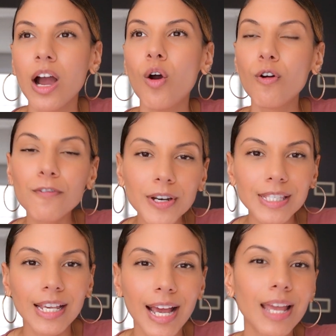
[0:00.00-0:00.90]
Over
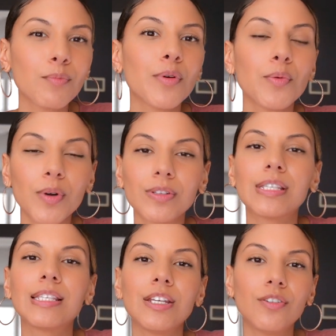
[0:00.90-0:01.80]
time, we will
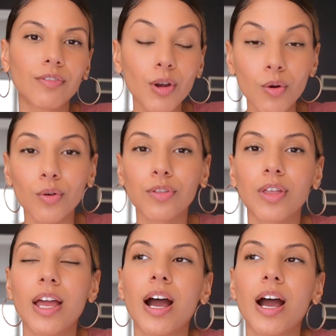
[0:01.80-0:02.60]
see growth.